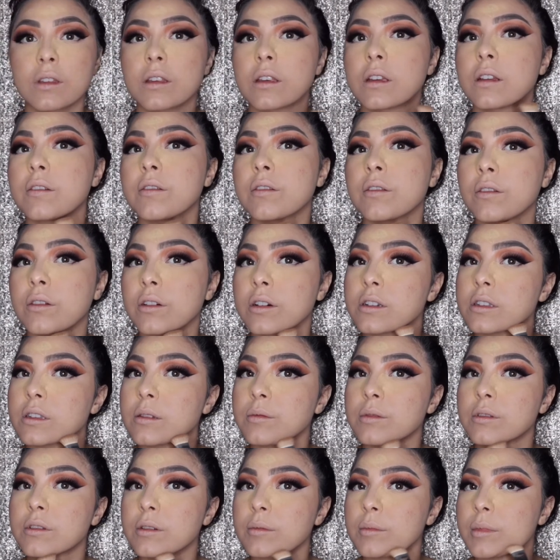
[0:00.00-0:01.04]
And of course
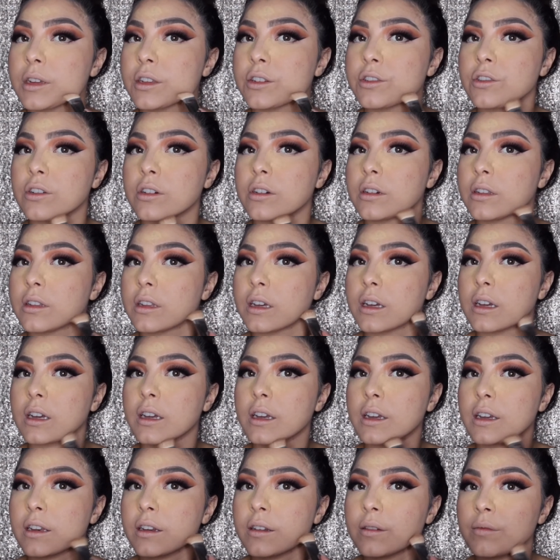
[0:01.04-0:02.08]
I'm doing my
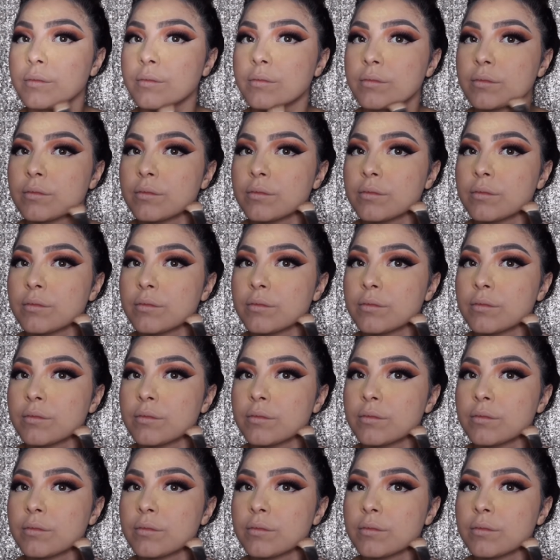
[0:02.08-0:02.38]
jawline.